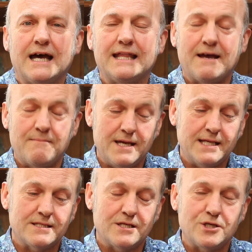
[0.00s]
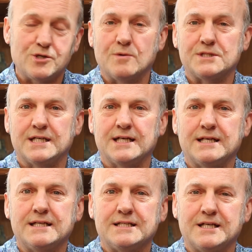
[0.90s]
and that means
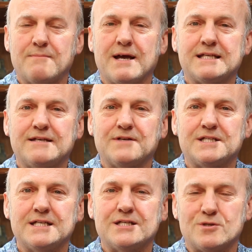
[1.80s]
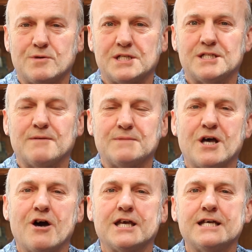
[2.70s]
shorter term activities, shorter term
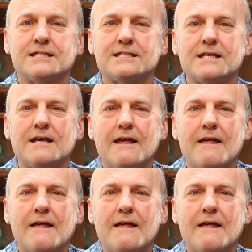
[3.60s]
targets.